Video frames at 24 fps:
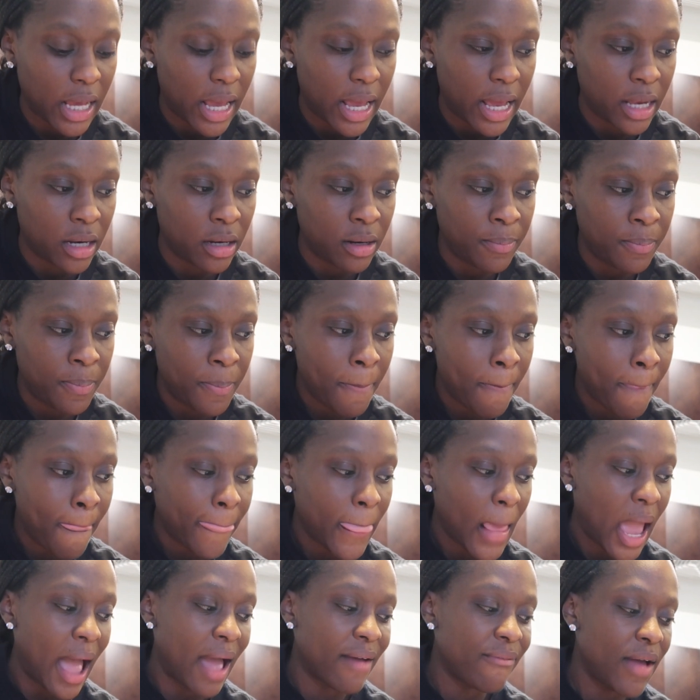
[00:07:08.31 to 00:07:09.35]
And
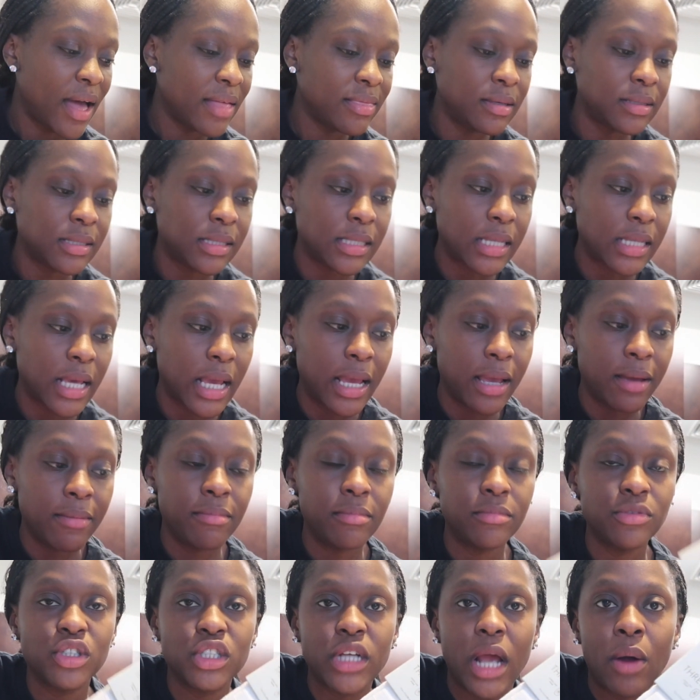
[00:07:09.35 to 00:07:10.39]
I've had the
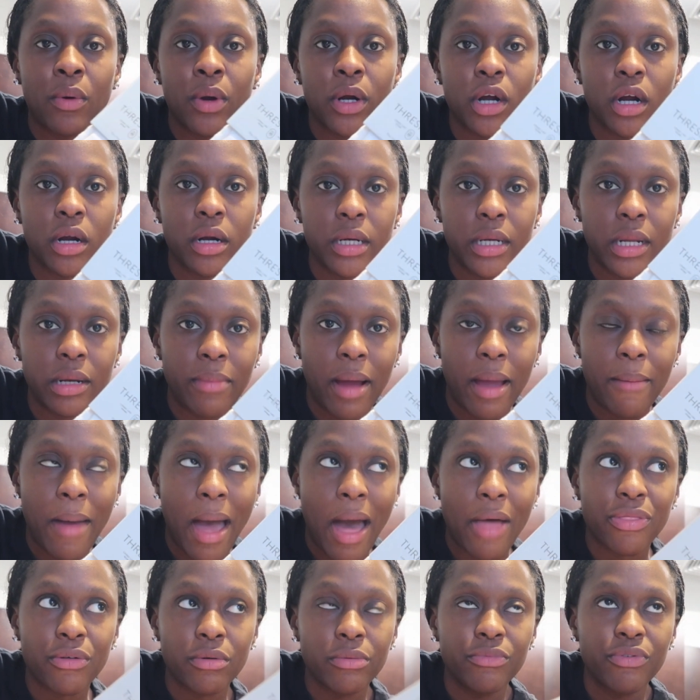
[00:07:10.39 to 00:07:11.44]
same shower curtain in my
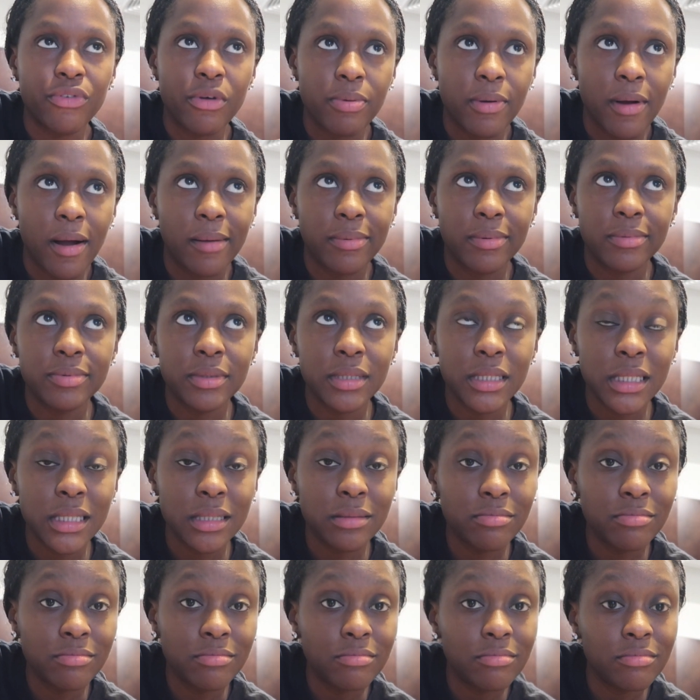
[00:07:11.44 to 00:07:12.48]
bathroom for
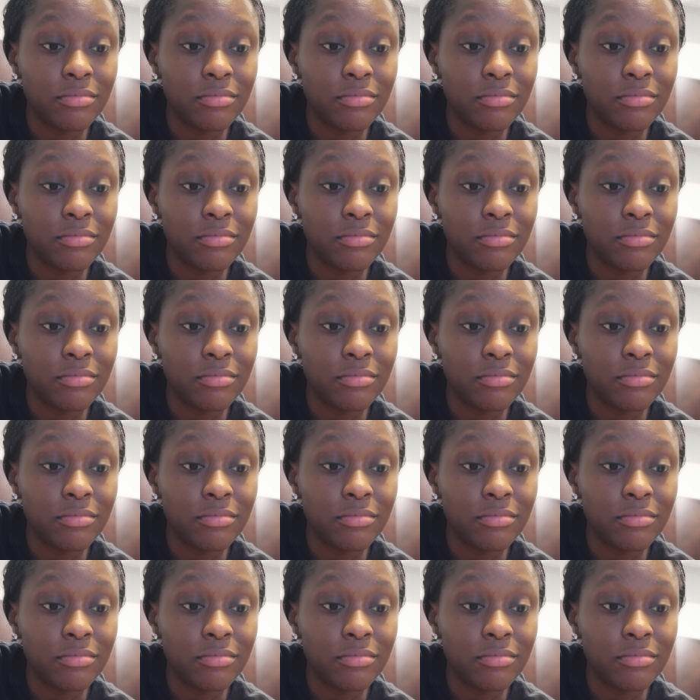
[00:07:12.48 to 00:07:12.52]
probably